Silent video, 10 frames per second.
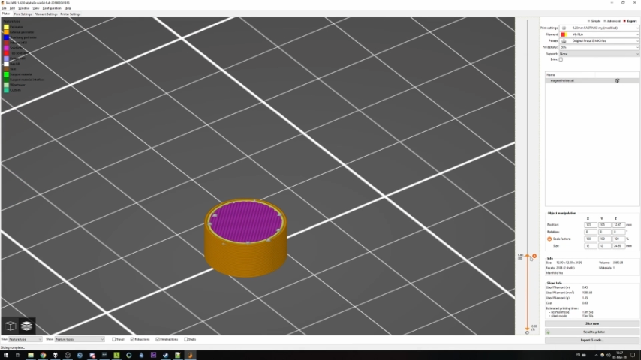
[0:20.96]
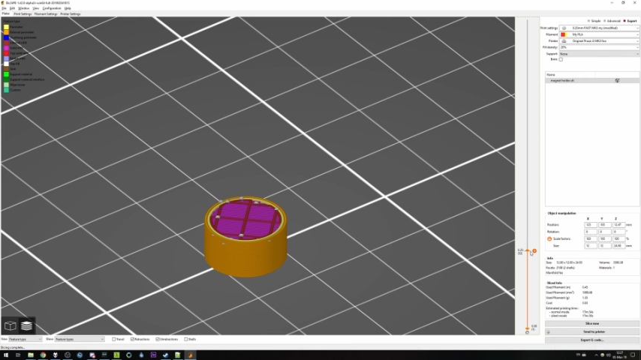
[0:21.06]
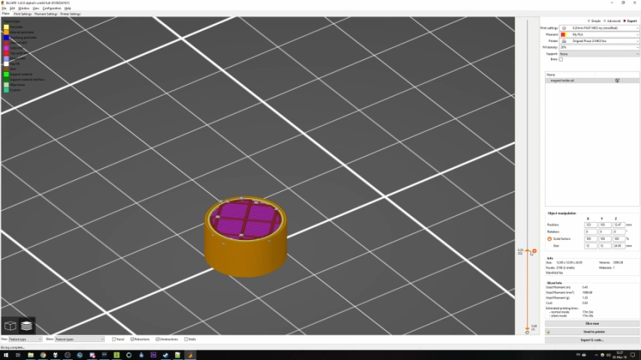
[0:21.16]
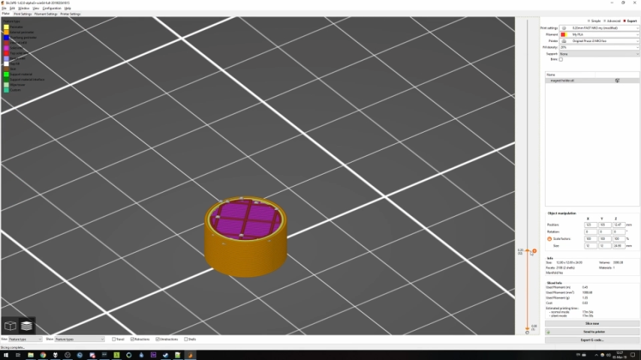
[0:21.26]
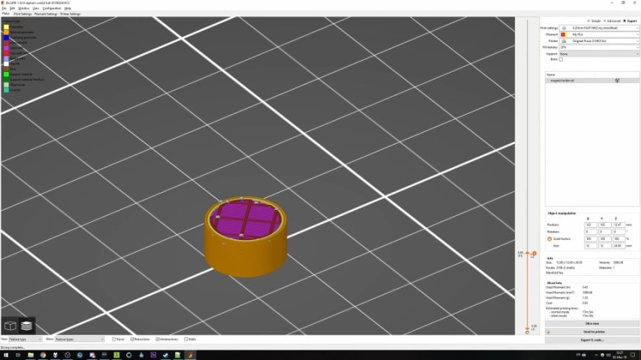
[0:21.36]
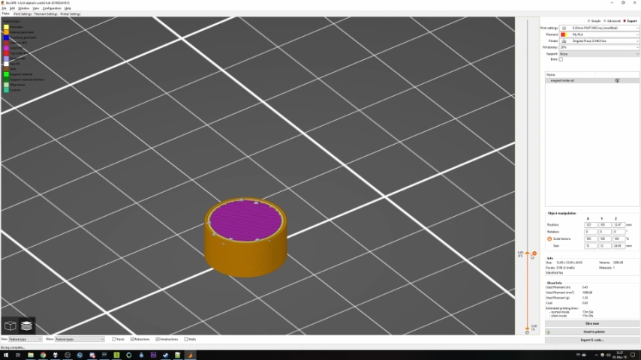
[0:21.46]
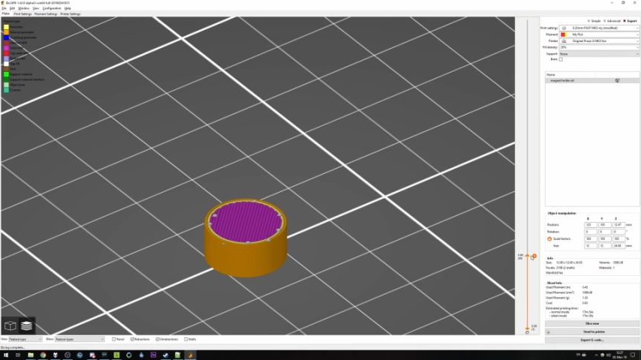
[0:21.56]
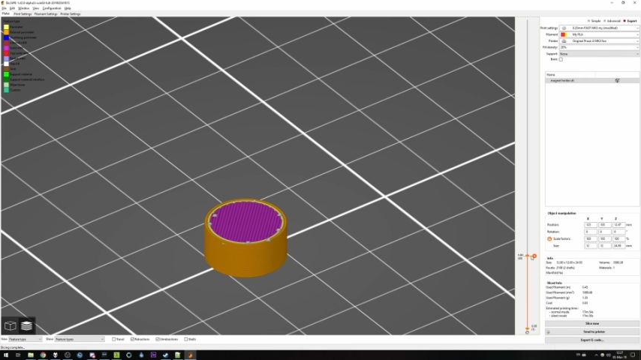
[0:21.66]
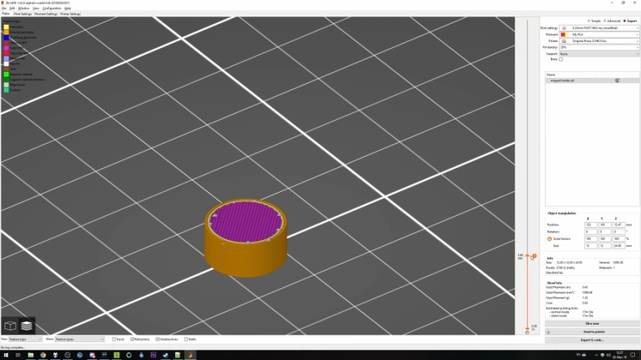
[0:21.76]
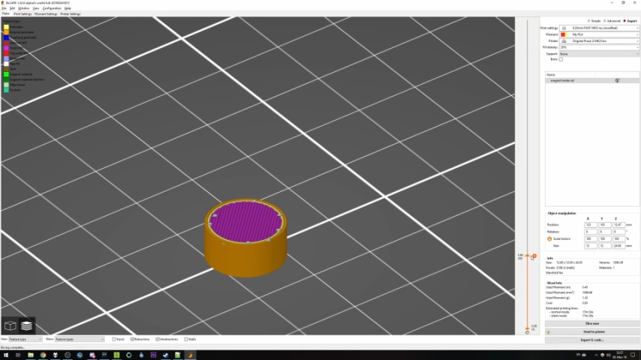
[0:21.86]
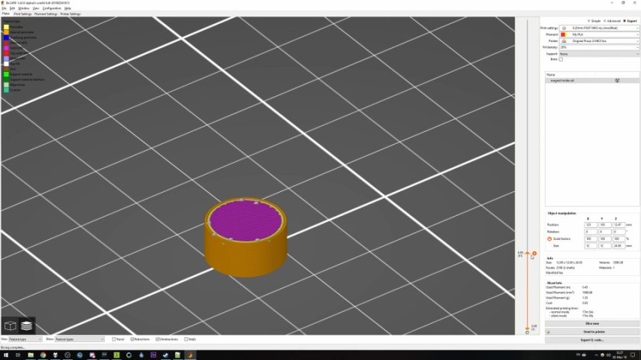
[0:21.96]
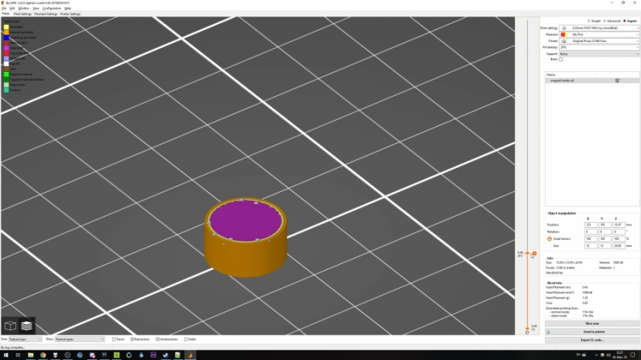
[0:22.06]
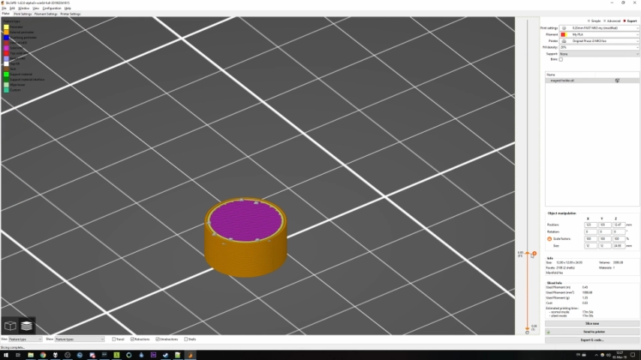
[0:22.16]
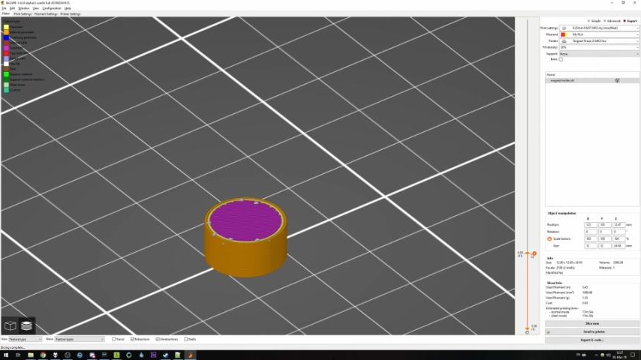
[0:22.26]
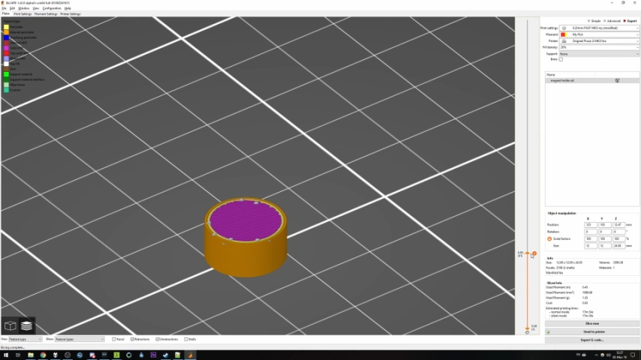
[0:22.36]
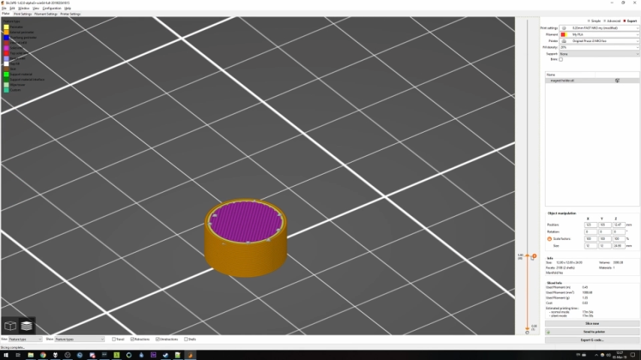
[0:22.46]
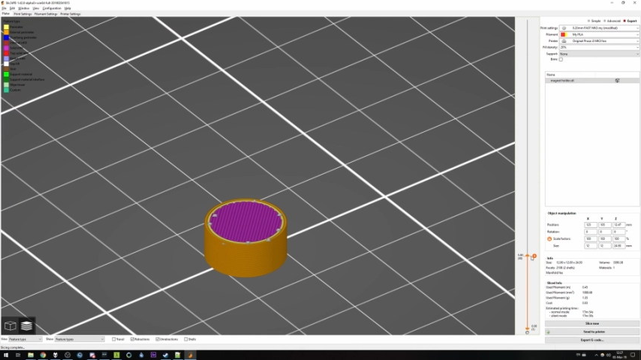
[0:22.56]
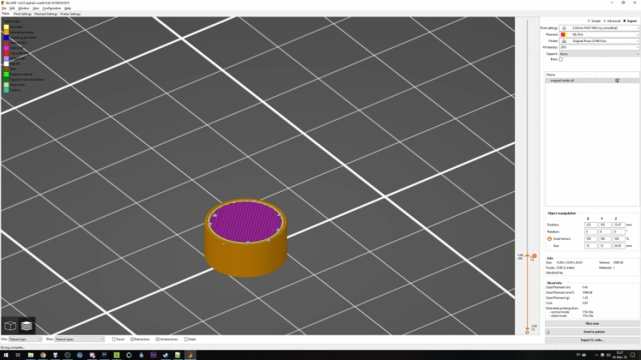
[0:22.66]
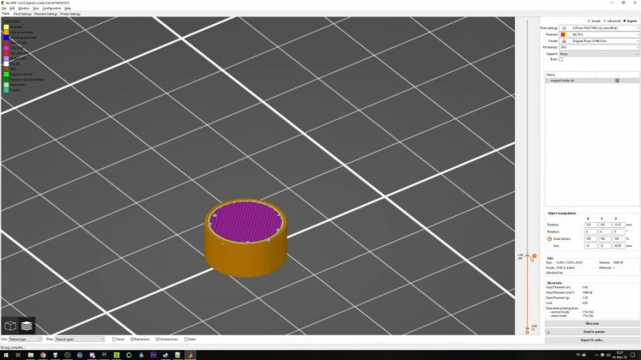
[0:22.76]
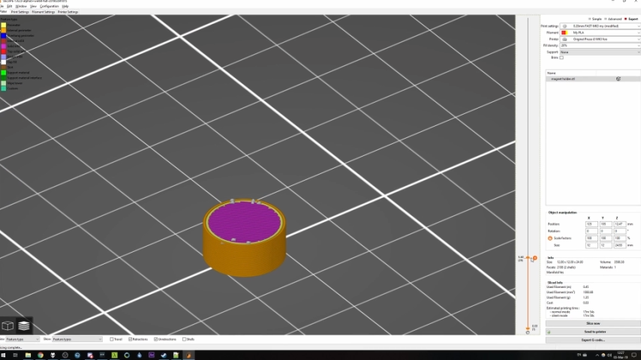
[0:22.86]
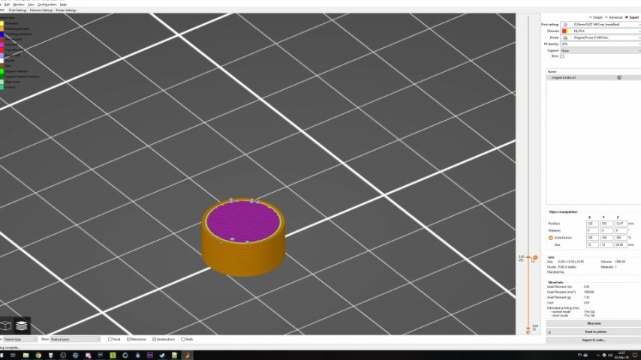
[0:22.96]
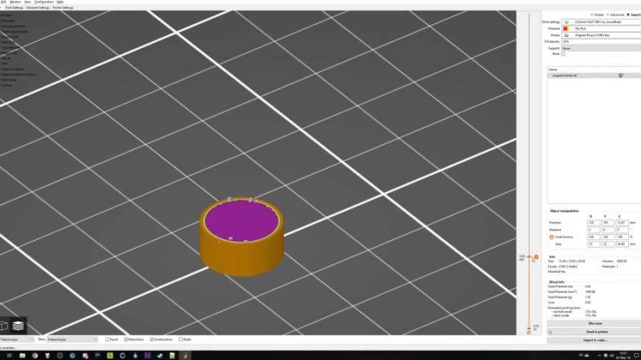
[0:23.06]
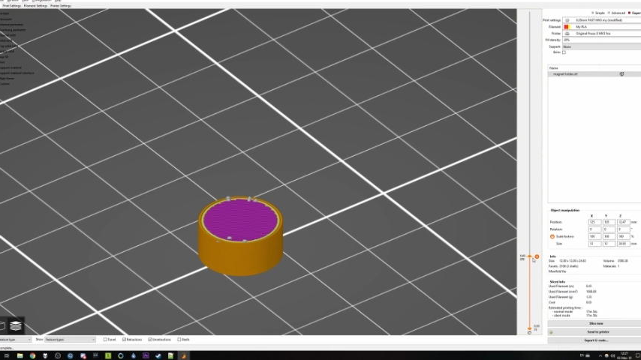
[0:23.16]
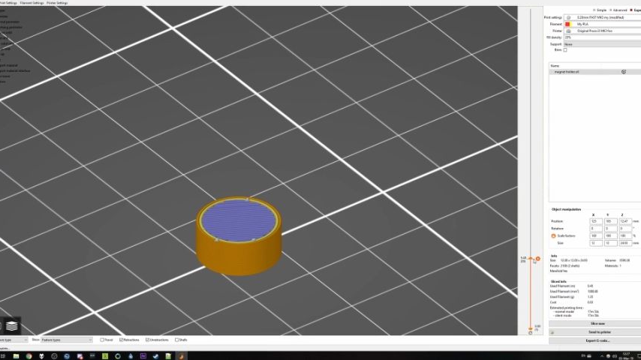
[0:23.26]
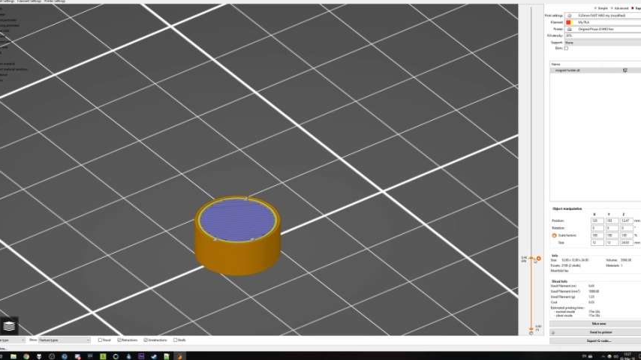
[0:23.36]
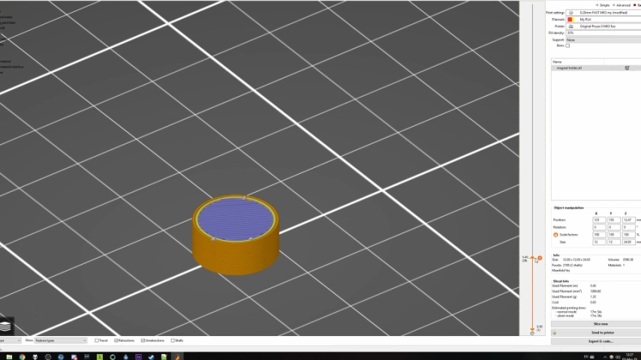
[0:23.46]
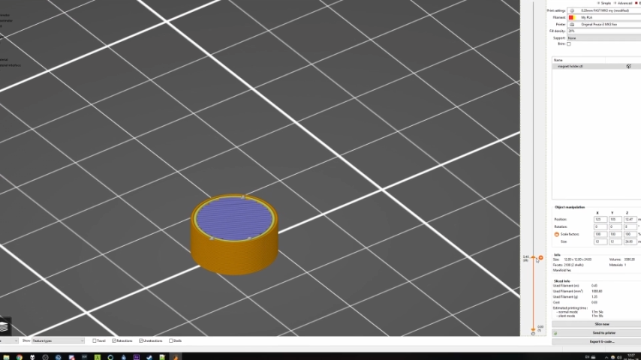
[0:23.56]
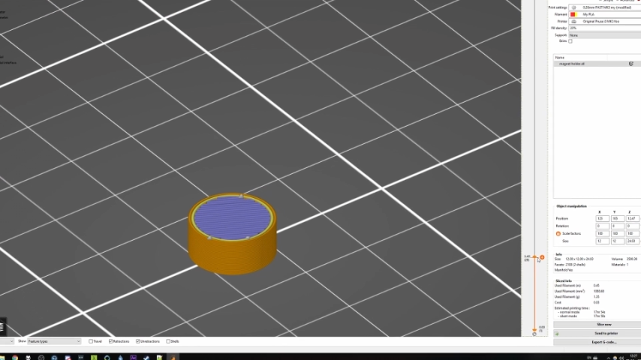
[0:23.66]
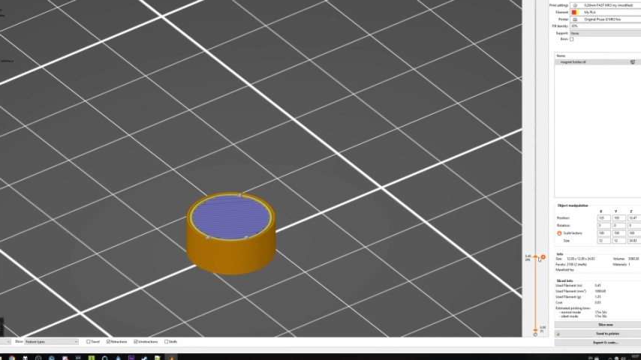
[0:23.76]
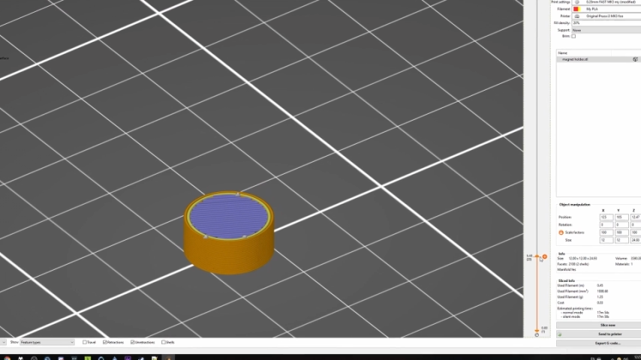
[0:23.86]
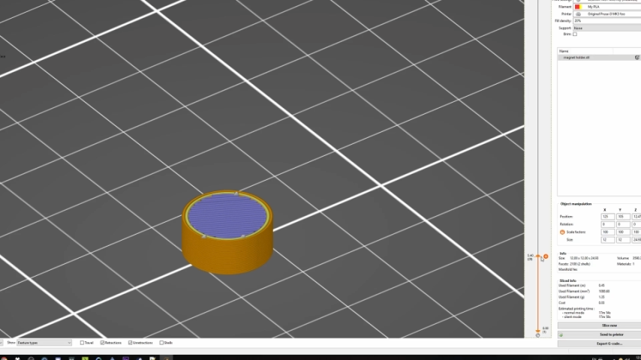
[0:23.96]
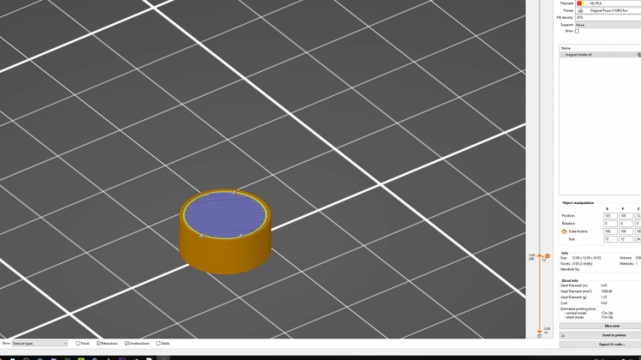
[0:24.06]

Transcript: Nobody's mouth can be seen.